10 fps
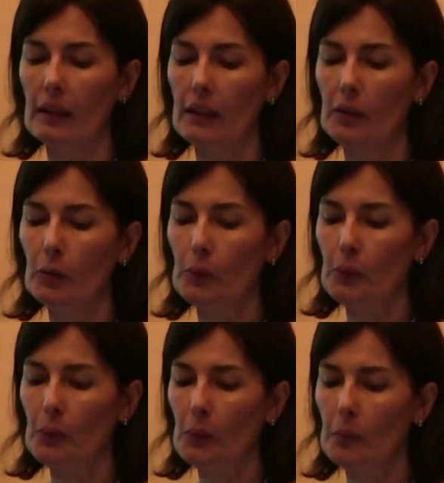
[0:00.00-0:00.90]
is
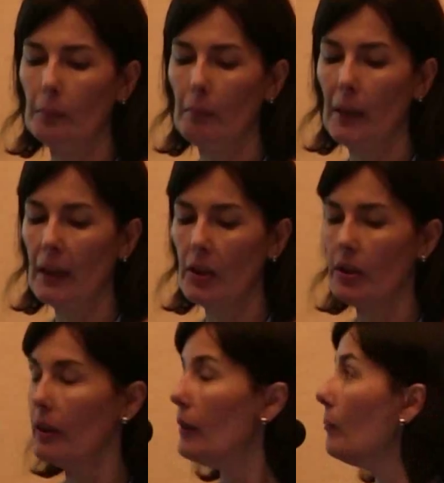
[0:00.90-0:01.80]
to
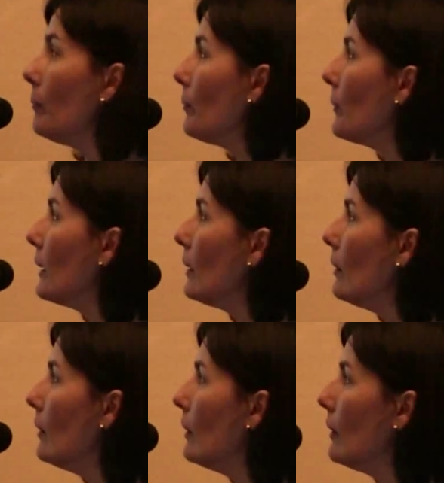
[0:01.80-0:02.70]
measure
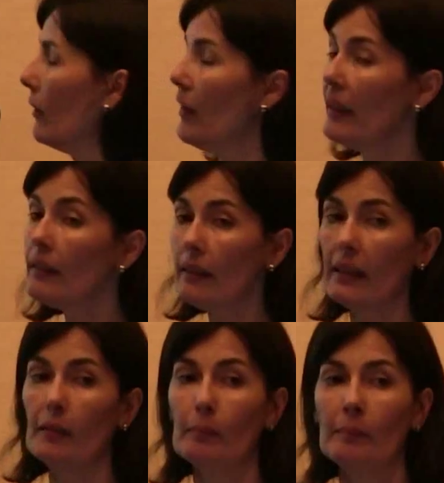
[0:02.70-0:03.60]

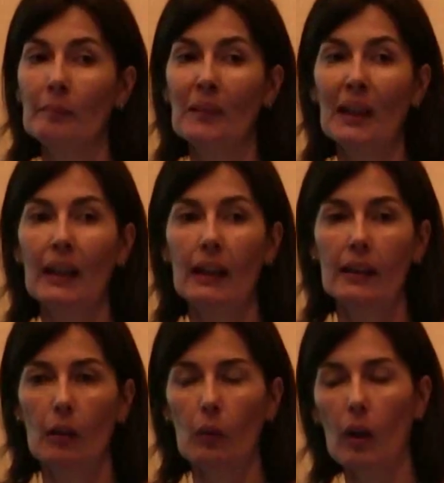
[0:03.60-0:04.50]
directly
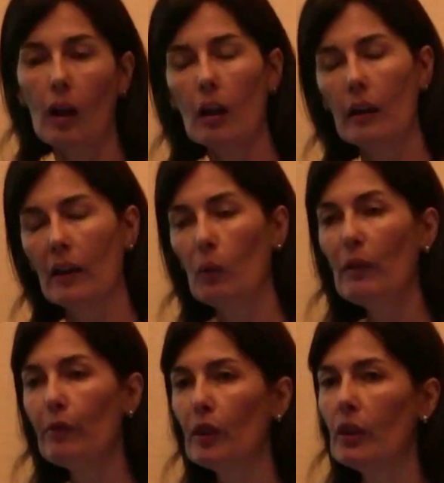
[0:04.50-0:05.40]
the
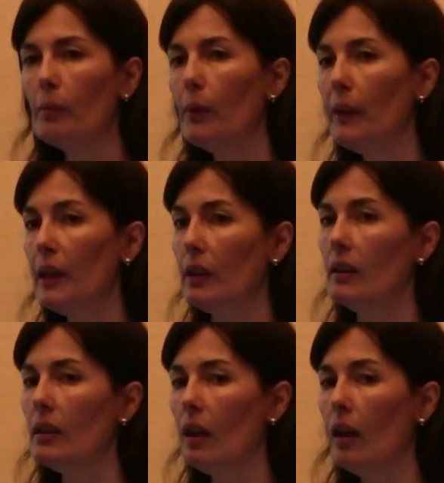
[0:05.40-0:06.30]
wavefront
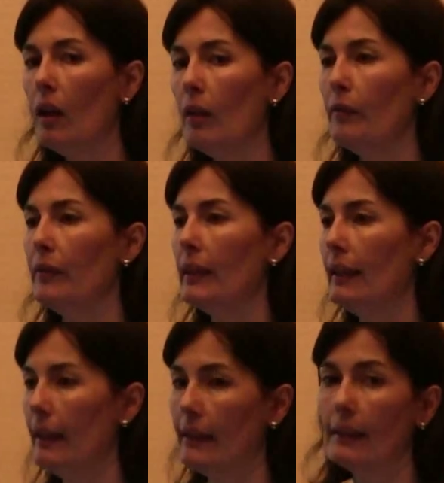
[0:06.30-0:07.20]
operations of the
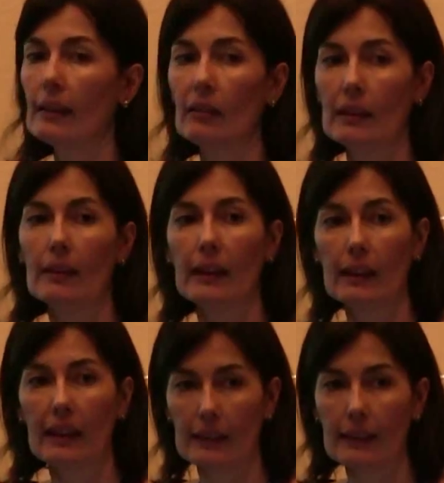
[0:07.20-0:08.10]
lens, the crystalline
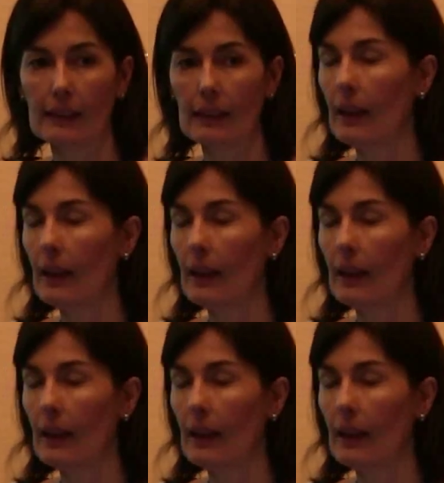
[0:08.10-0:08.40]
lens,